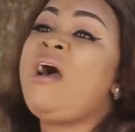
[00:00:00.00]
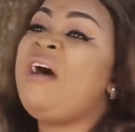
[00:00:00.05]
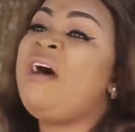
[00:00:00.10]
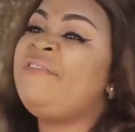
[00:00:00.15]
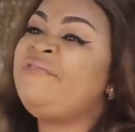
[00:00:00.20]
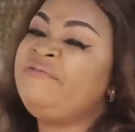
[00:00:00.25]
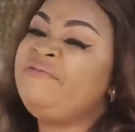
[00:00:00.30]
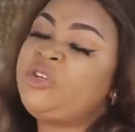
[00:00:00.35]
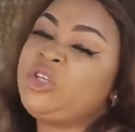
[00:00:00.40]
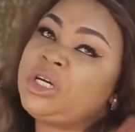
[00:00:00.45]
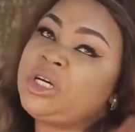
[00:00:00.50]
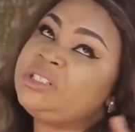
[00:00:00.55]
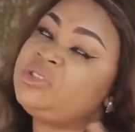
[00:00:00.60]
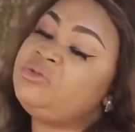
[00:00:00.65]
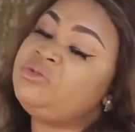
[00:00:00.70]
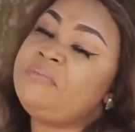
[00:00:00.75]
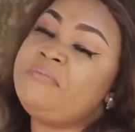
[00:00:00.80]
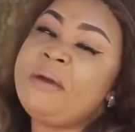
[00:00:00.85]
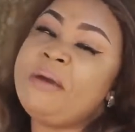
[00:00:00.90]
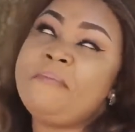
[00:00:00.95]
Well,
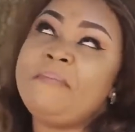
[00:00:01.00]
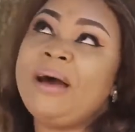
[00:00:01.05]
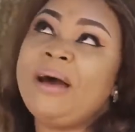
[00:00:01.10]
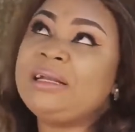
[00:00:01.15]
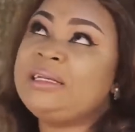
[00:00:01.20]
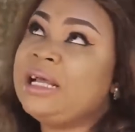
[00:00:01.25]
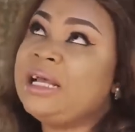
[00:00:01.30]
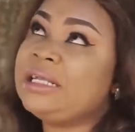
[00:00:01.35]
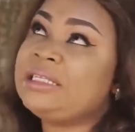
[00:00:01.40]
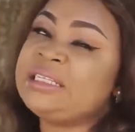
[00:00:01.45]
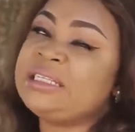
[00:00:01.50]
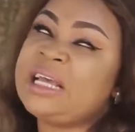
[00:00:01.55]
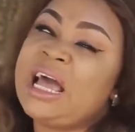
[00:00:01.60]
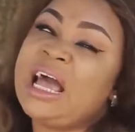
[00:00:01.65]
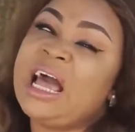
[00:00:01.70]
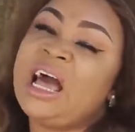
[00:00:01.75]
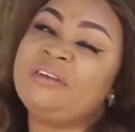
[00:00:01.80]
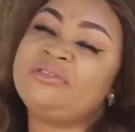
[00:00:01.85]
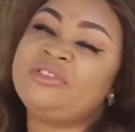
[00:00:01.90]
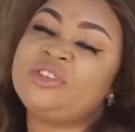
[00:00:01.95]
I've just remembered
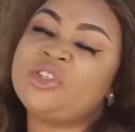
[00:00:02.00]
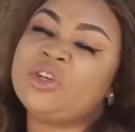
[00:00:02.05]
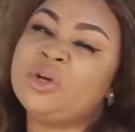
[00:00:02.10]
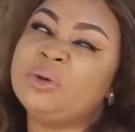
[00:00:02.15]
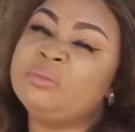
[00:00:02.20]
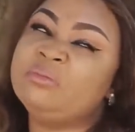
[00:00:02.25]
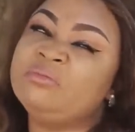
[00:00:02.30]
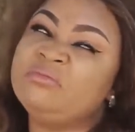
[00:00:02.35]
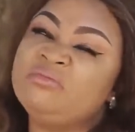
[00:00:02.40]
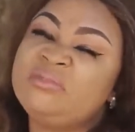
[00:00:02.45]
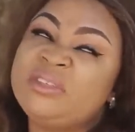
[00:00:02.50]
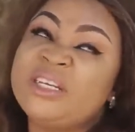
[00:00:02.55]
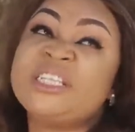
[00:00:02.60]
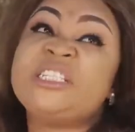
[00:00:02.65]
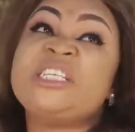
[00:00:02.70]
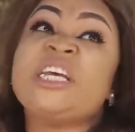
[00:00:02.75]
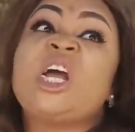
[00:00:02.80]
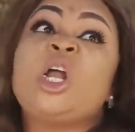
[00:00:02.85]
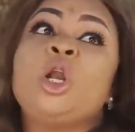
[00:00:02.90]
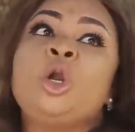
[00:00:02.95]
that I have
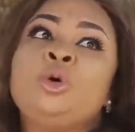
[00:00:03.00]
some